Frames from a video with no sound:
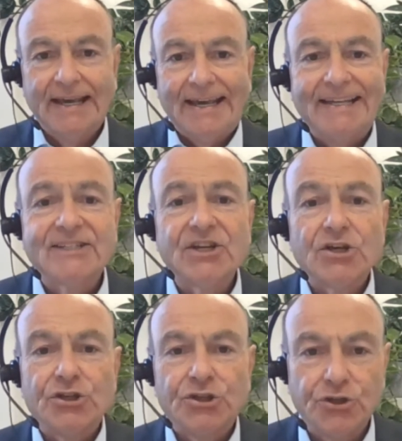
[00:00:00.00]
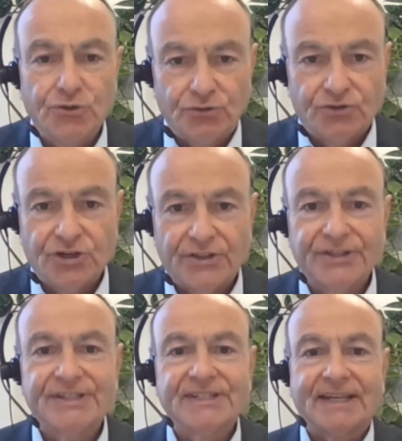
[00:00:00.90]
It's huge. The
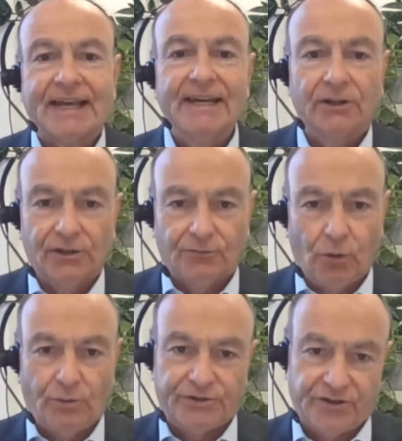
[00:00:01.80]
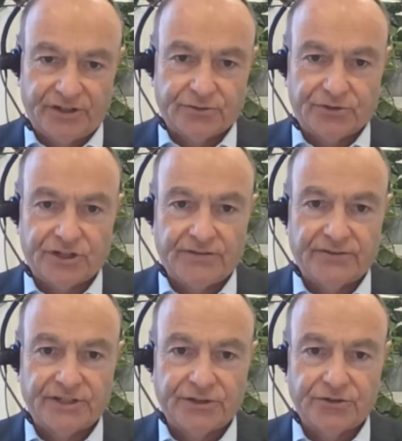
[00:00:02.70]
scale of what we're trying to achieve
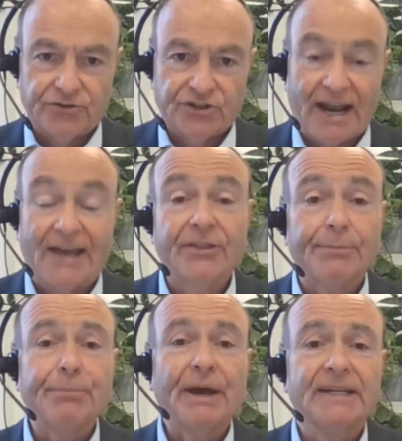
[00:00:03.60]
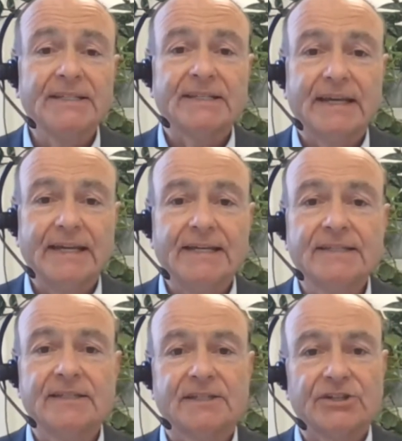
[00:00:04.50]
is huge. And the pace
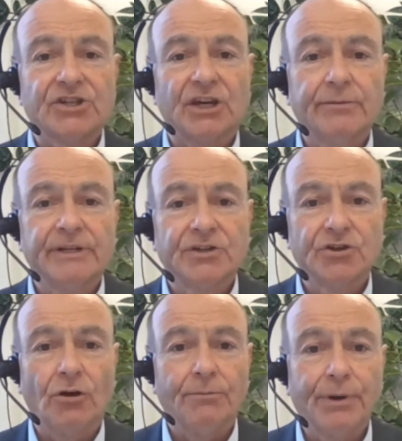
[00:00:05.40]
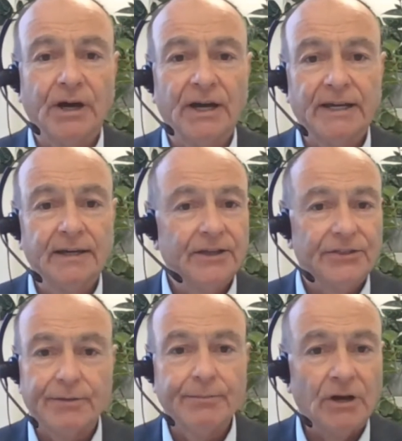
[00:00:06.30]
is determined not by
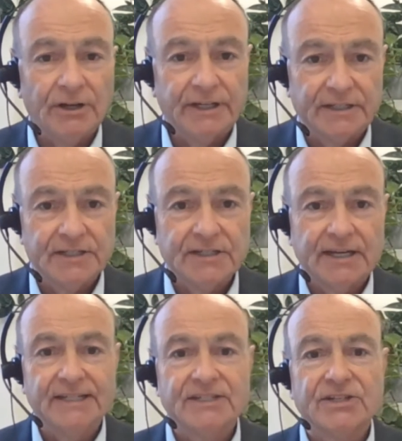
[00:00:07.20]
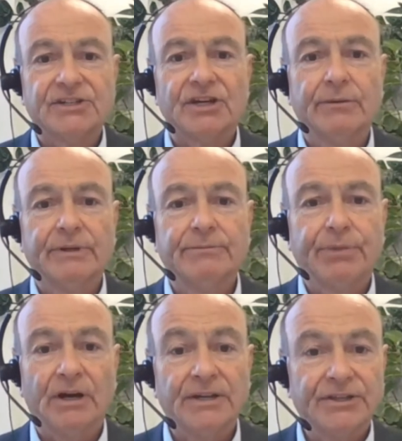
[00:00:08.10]
the markets. It's determined
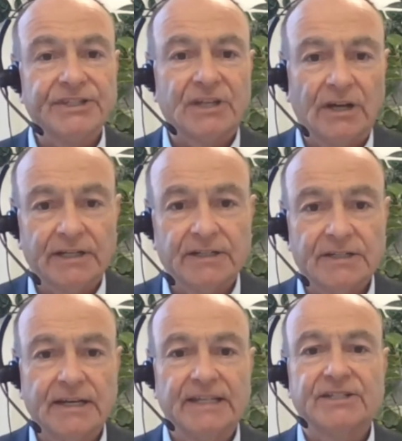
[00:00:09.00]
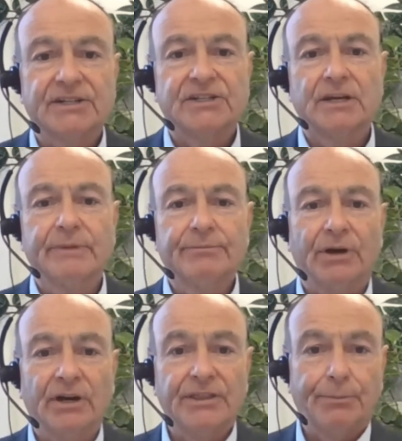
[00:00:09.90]
by the science. It's determined
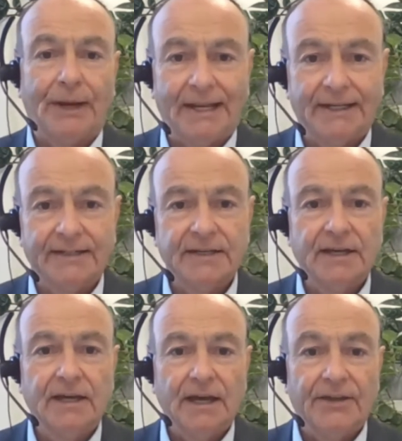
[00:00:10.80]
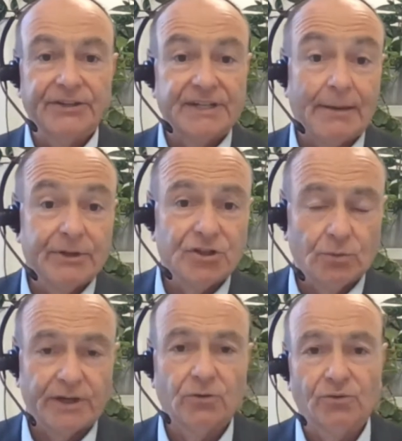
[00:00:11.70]
by the planet and the damage that
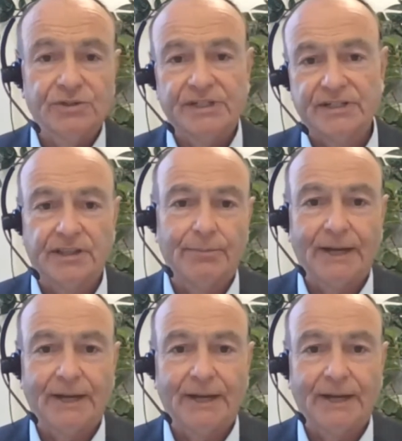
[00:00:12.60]
we're causing to the